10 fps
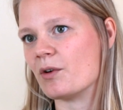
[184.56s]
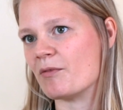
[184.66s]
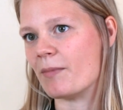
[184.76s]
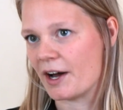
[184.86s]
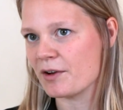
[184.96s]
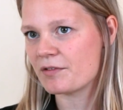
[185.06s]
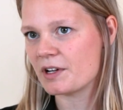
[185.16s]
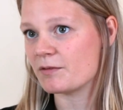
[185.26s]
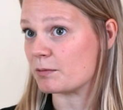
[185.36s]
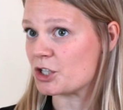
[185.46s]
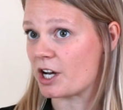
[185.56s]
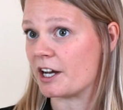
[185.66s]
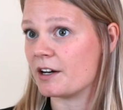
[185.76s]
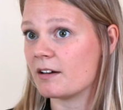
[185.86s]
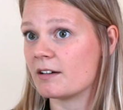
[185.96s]
out of biofilm from
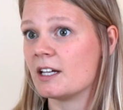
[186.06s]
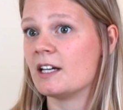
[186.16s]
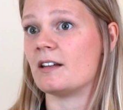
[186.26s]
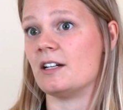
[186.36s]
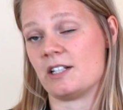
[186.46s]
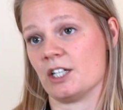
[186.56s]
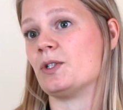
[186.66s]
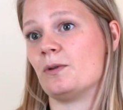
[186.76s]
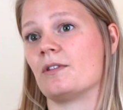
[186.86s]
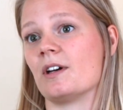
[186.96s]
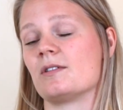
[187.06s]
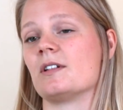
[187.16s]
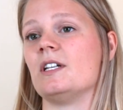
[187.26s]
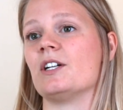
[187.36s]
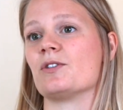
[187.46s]
China that is like two
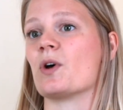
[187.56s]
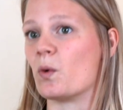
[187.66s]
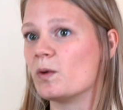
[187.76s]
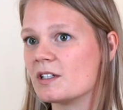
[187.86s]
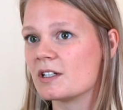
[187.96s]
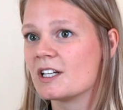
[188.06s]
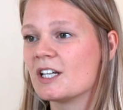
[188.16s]
thousand years old.